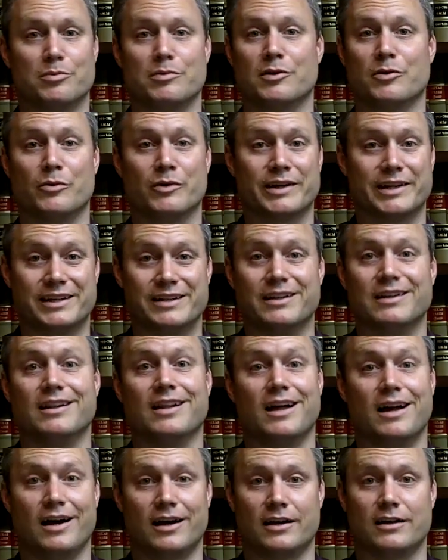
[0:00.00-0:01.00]
We're getting a
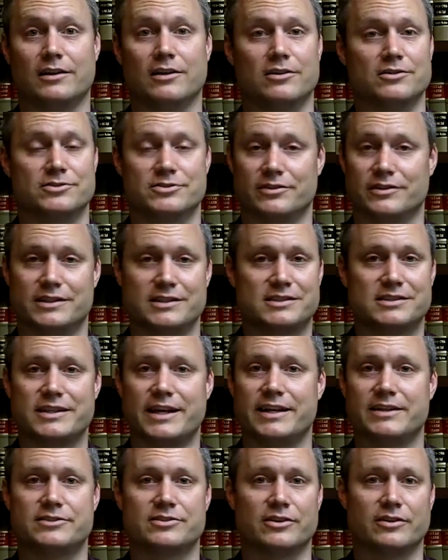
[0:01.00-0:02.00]
lot closer. These
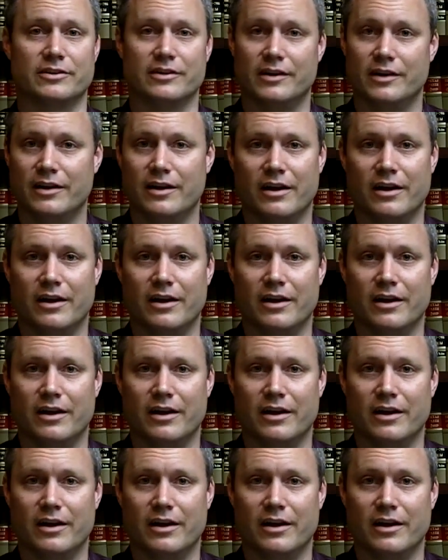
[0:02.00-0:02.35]
states are